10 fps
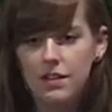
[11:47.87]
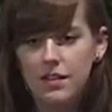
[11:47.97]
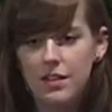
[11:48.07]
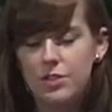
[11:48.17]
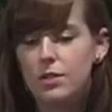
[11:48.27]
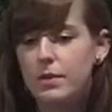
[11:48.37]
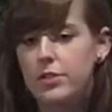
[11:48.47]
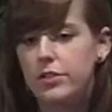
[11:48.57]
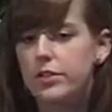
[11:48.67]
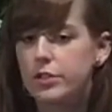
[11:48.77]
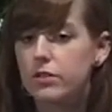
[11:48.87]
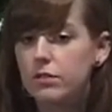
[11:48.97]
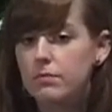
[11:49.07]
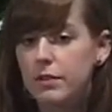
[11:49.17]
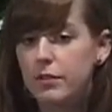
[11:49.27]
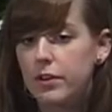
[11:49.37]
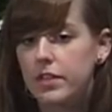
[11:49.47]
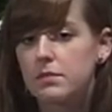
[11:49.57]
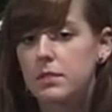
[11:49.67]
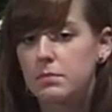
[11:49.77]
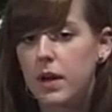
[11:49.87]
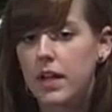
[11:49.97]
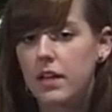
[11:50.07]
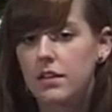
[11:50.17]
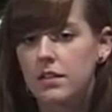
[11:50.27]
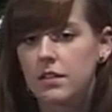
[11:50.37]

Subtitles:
There's too much to do before Christmas break.